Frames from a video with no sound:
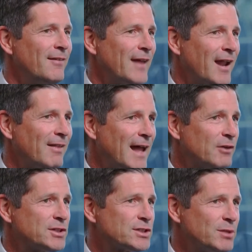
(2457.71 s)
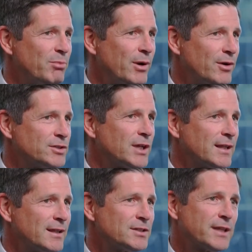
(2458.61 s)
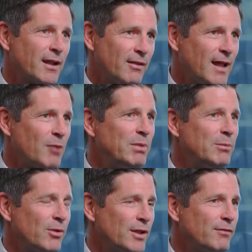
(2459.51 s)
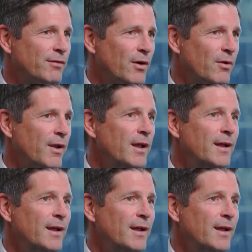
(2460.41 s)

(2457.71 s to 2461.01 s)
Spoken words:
that allows us in periods like this to get a lot of people on the phone,